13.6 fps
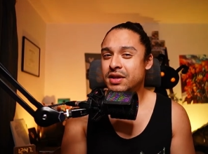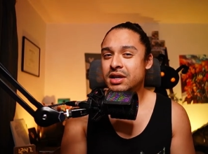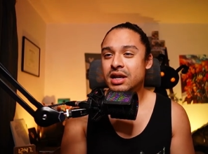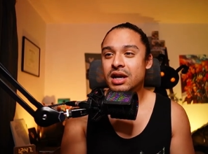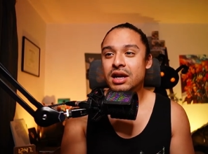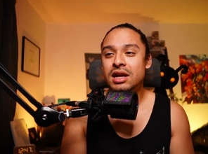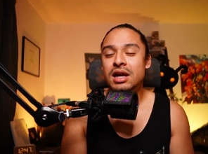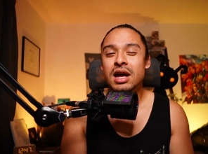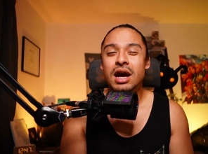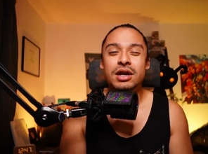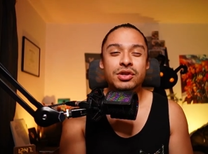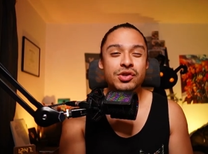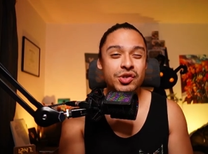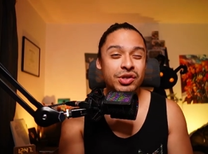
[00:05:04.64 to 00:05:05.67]
net. I
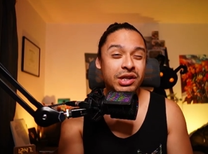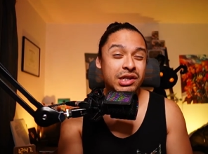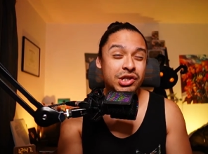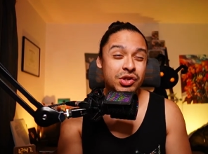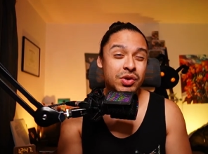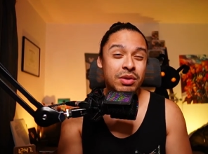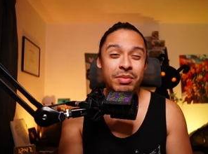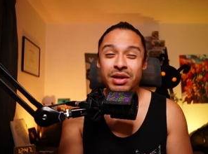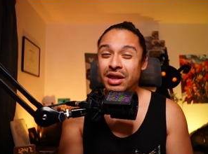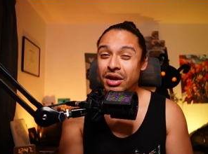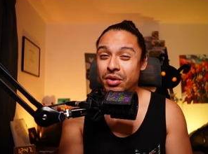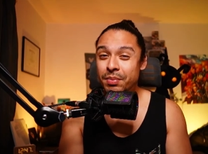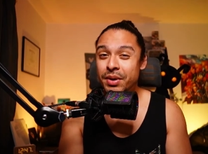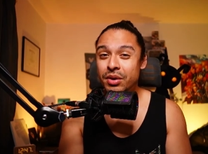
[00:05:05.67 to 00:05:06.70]
usually stream a
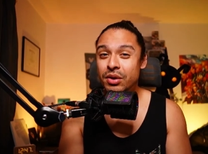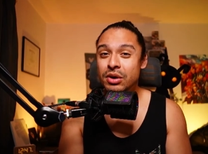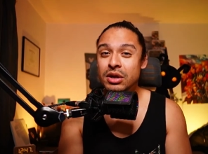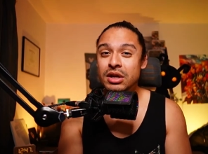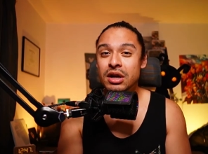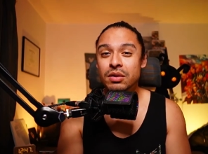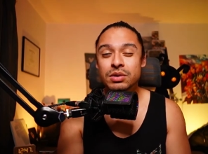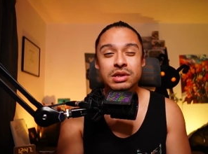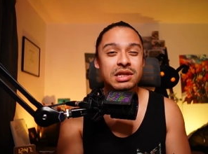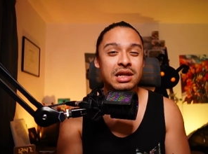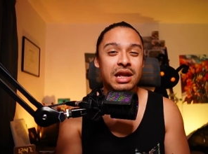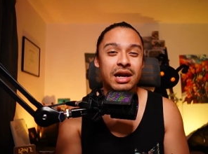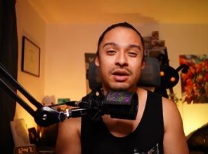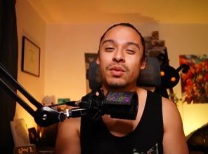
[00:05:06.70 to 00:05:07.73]
little bit earlier. I would say
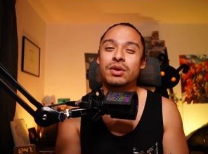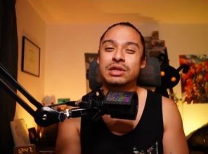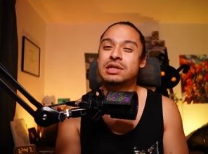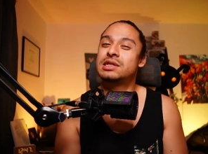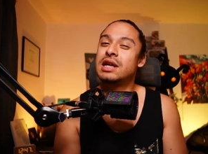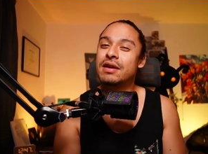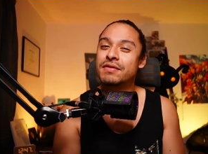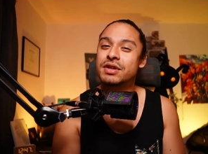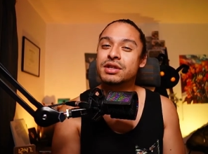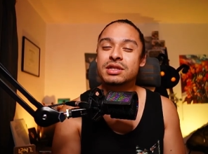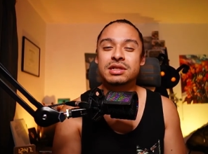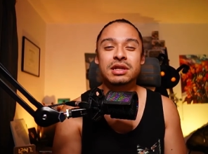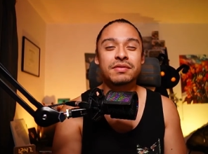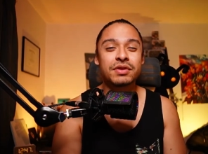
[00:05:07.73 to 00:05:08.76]
like around 7,
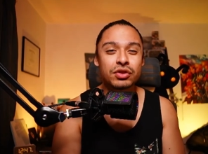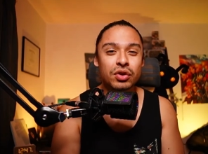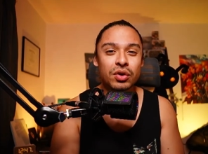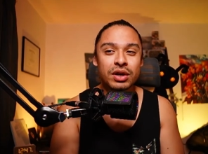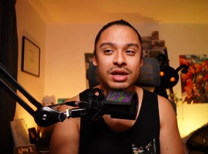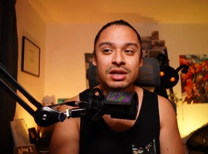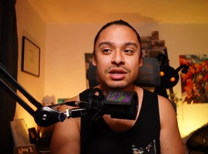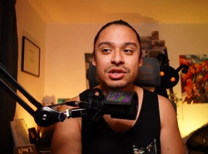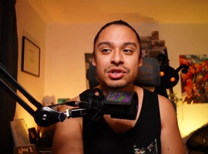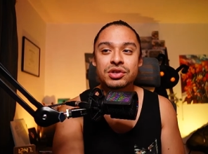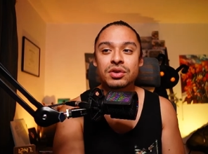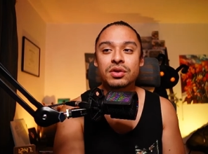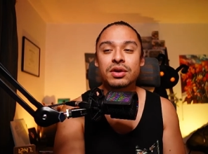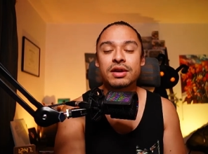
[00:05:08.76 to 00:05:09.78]
7:30ish, you
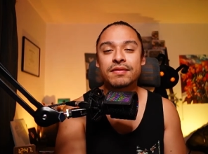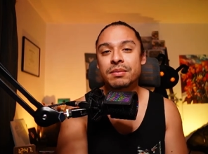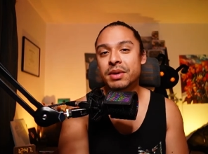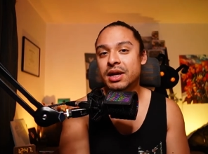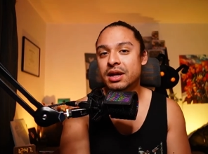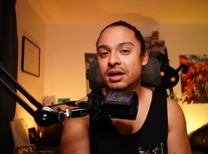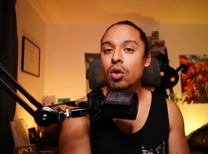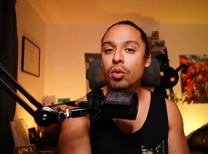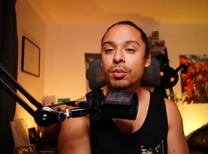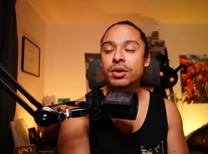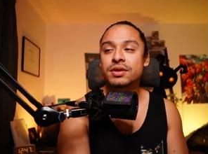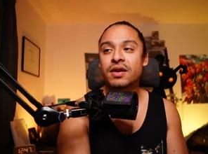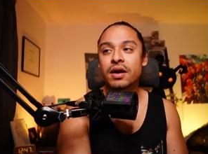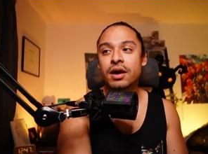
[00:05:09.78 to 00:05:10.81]
know, if I make it home on
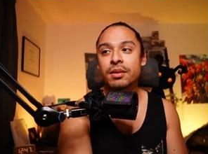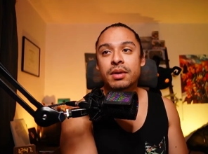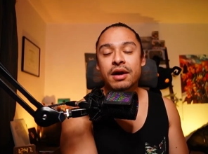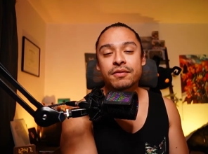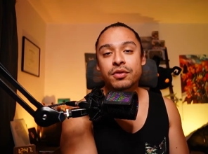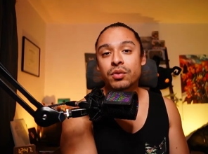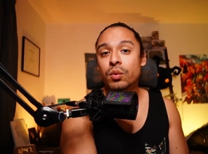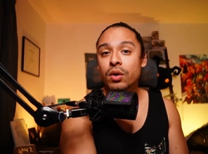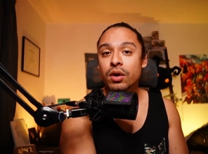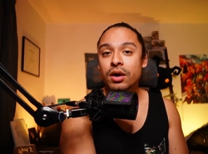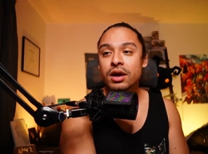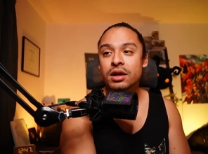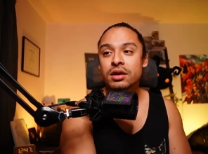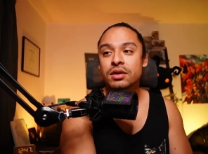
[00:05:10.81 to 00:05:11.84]
time after
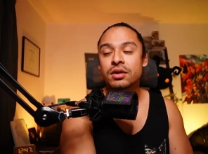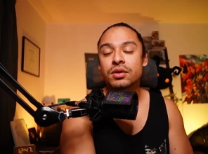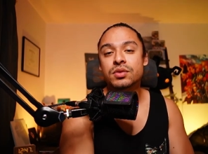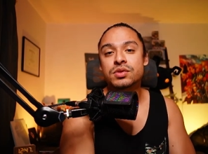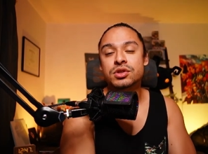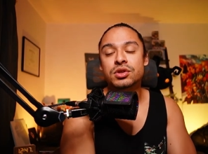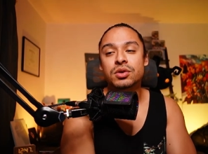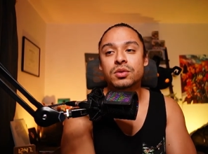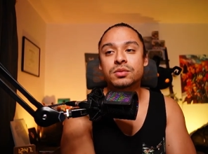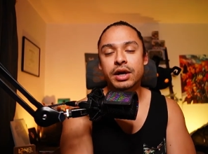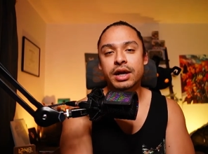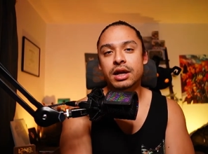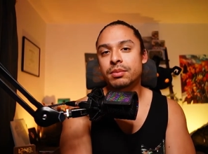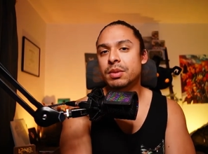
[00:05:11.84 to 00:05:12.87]
work, you know. So,
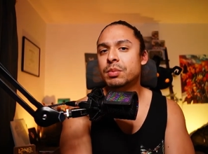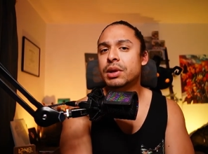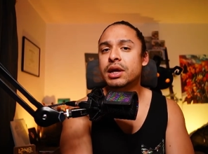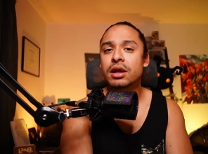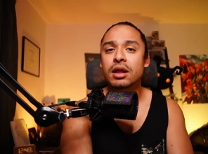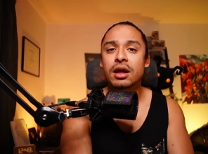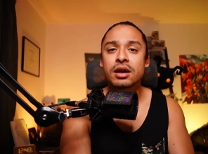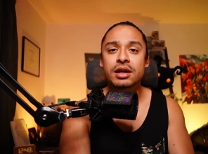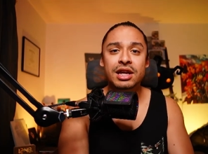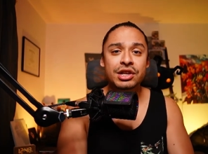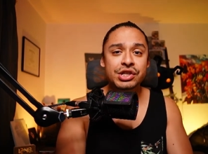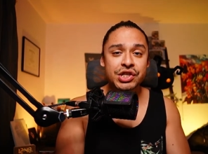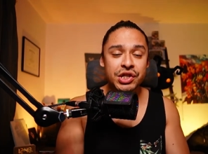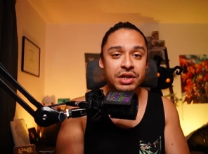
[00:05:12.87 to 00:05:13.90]
and I've been playing a lot of
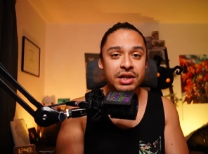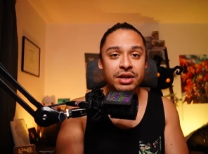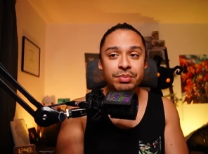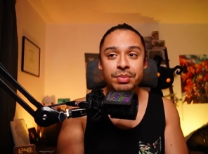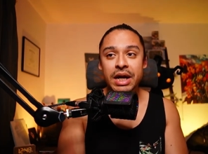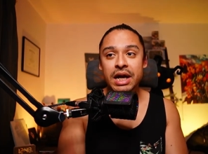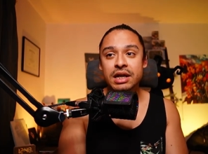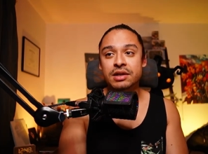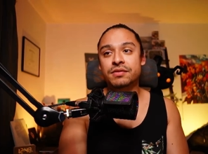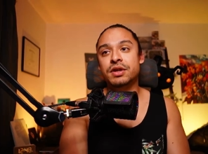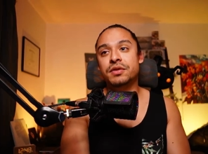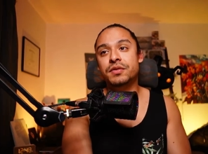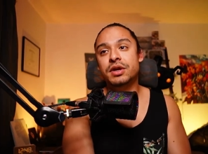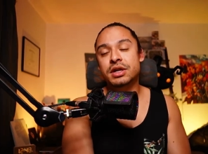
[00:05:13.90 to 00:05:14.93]
Genshin Impact. If any
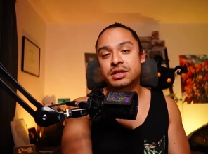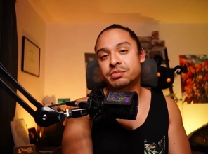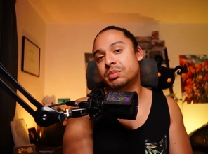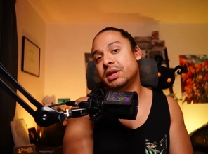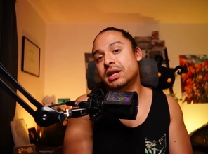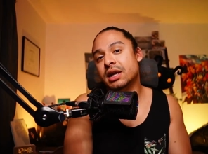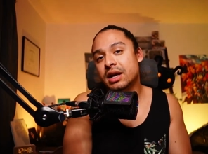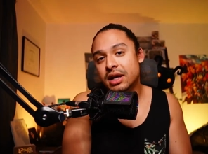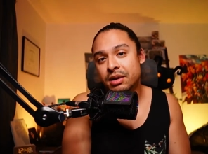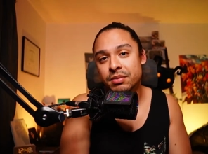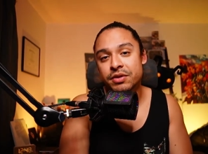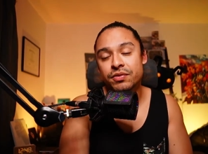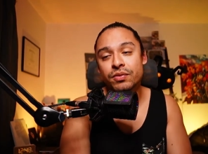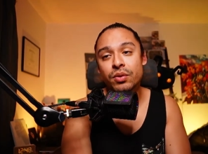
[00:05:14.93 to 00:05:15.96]
of you guys have played that game
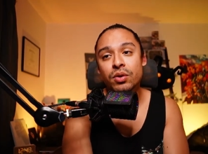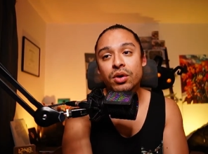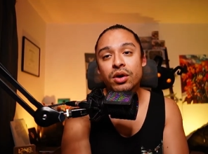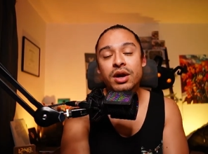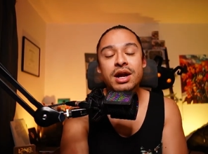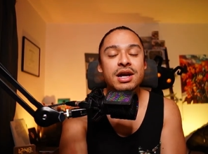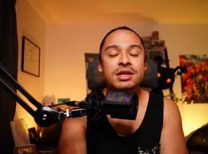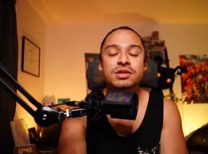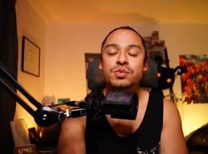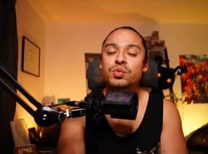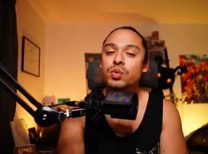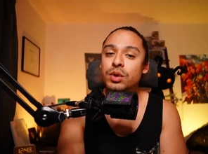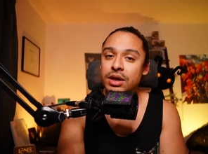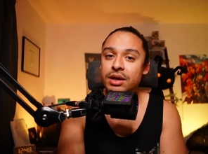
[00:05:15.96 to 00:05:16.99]
before, it's a
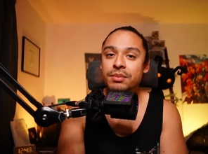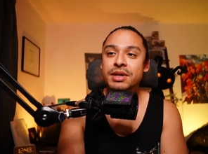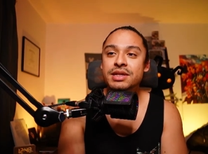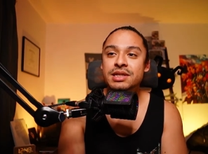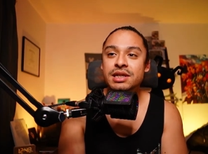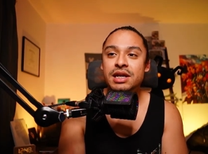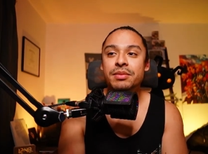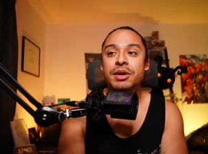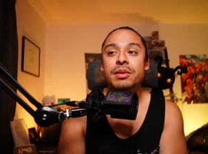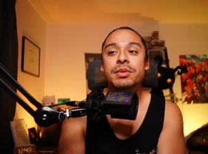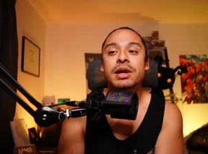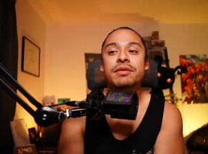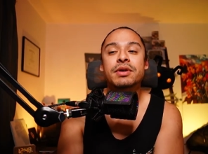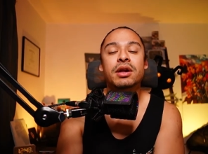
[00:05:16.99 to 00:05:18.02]
really amazing game and I've been
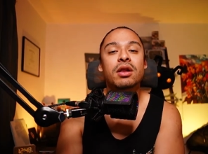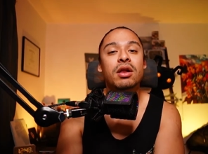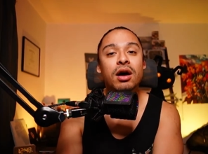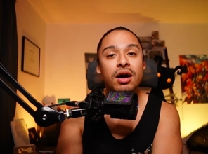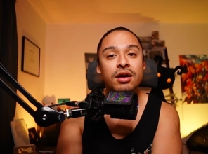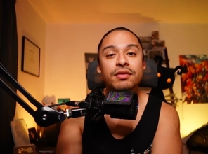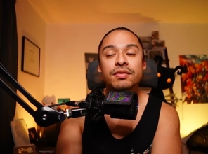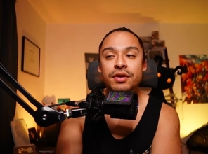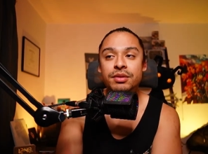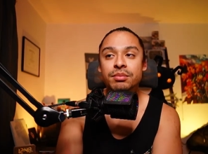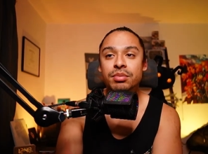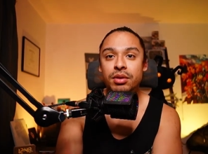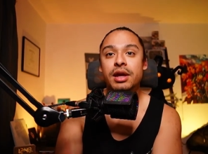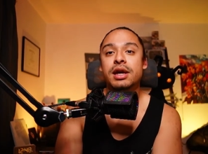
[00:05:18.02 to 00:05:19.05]
having a lot of fun
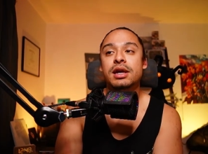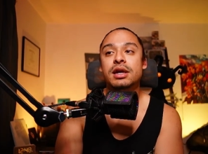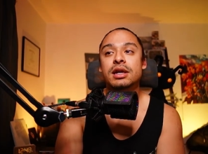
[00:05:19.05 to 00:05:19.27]
playing